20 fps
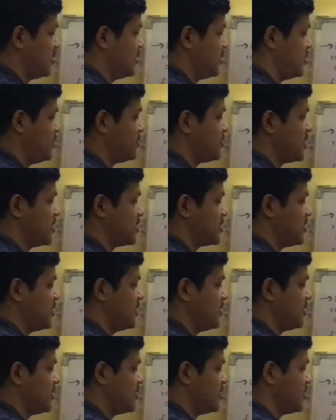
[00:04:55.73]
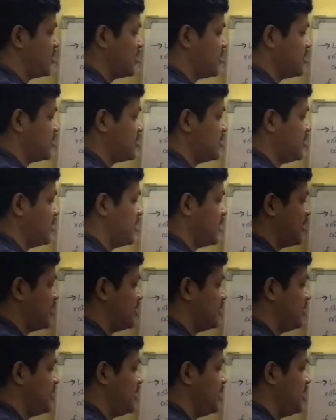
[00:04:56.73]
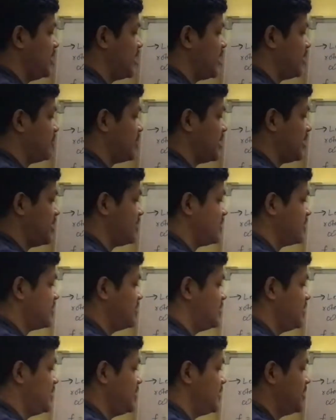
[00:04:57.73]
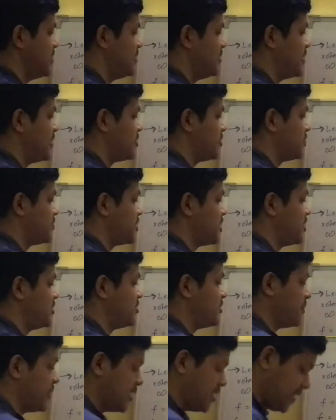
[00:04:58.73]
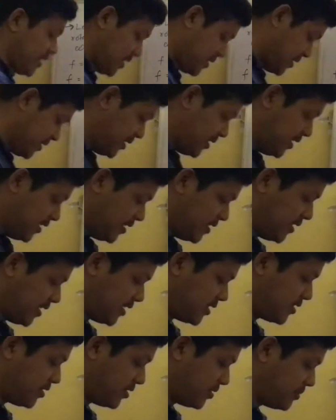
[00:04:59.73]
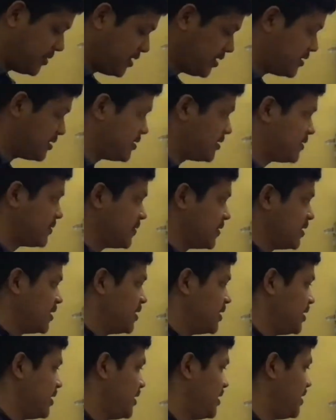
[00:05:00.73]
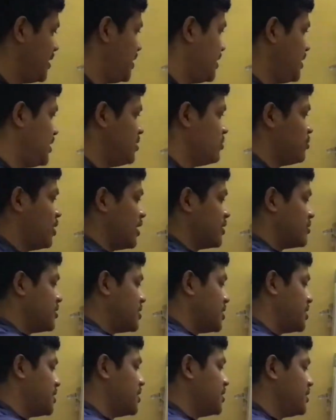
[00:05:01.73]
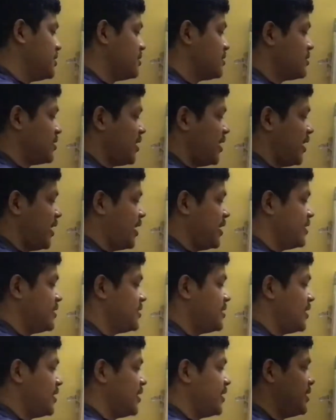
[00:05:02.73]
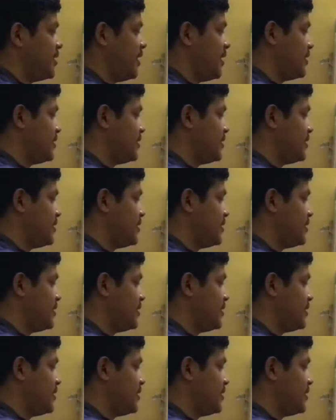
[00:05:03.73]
you can say that is dA by dt, rate of change of area. That's going to be in one rotation. A is the area